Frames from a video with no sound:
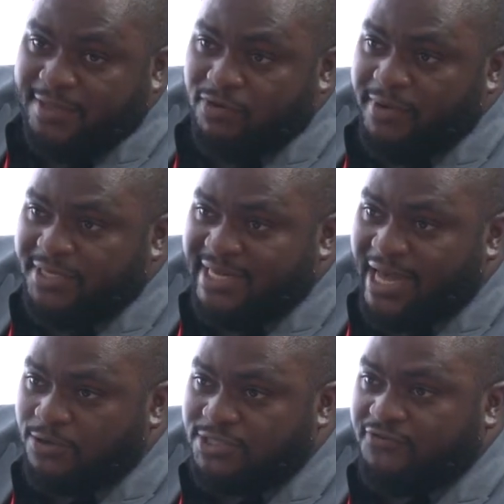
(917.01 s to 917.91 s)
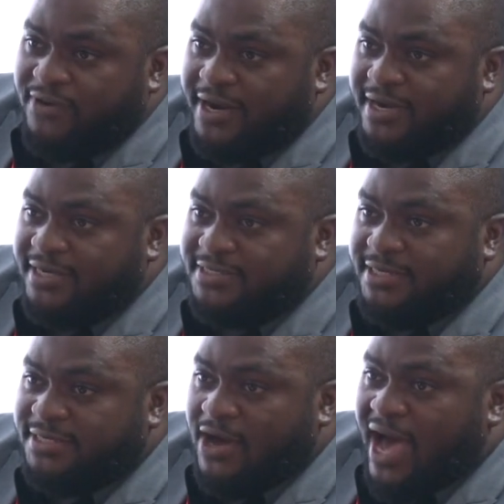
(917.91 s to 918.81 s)
At the moment, out of
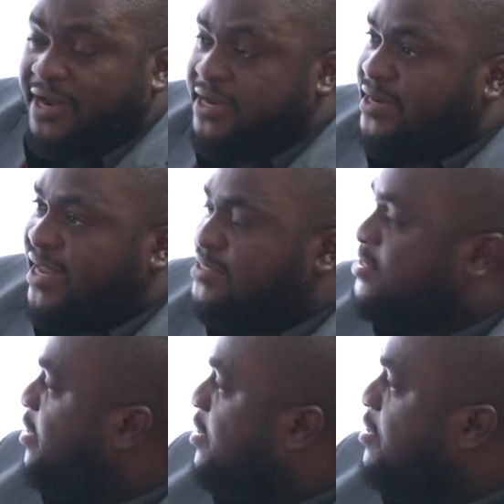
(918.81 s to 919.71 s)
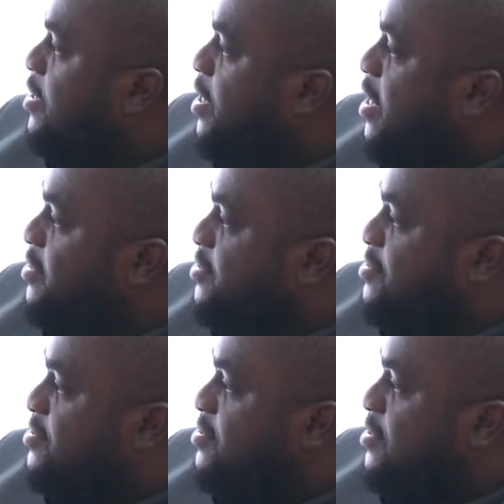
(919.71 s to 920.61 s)
190
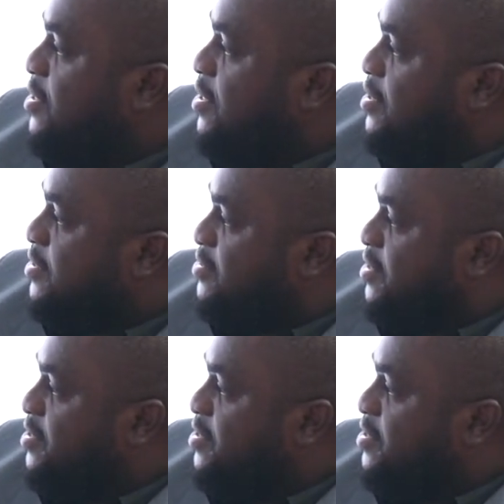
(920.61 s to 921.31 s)
countries,